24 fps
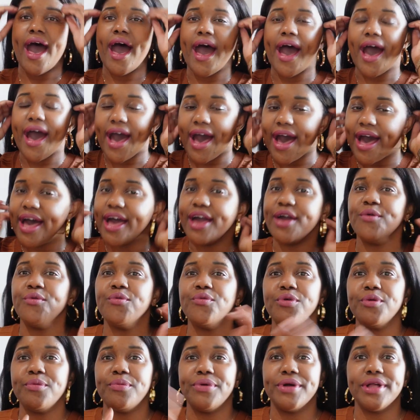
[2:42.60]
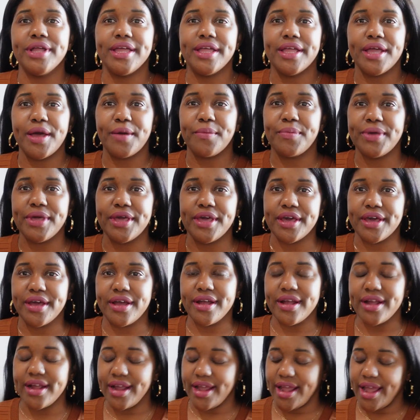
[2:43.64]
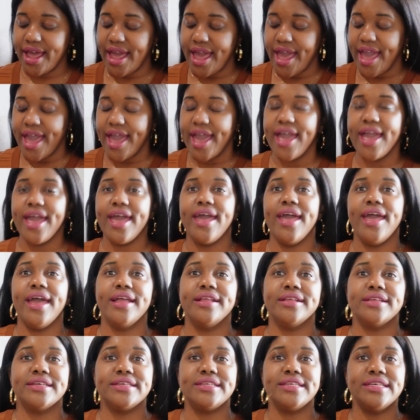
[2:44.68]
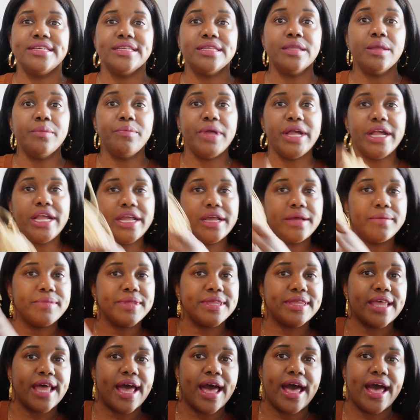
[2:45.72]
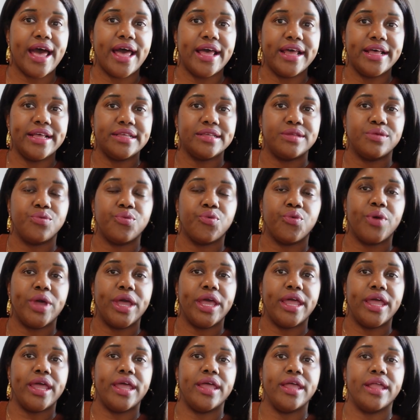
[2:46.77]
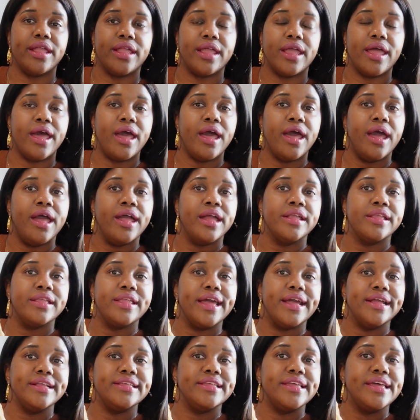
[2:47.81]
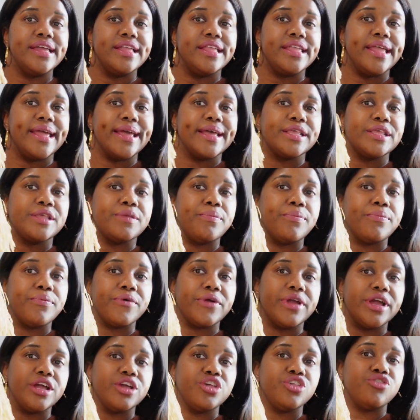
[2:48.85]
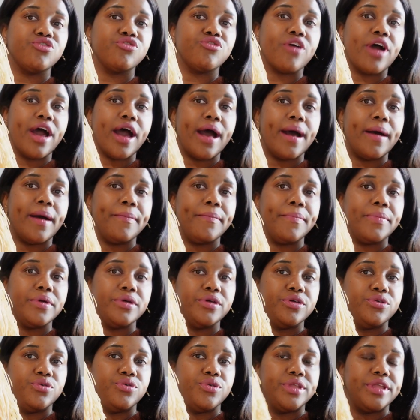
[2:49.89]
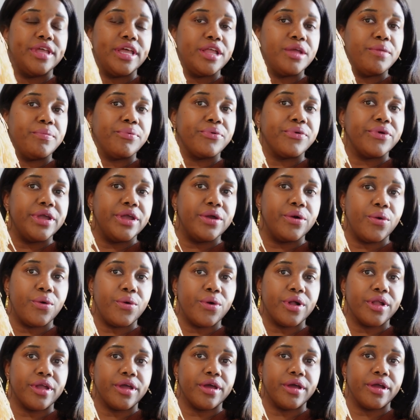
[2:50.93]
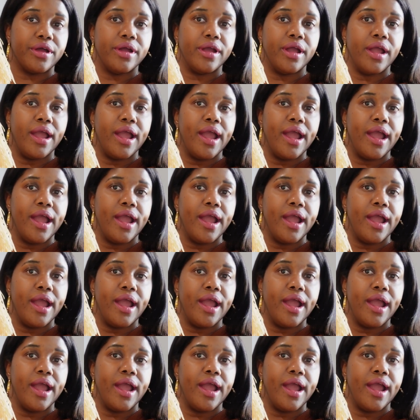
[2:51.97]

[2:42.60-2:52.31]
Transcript: I will put it up here. And this is the medium size. When they did their spring drop, you did a pre-order,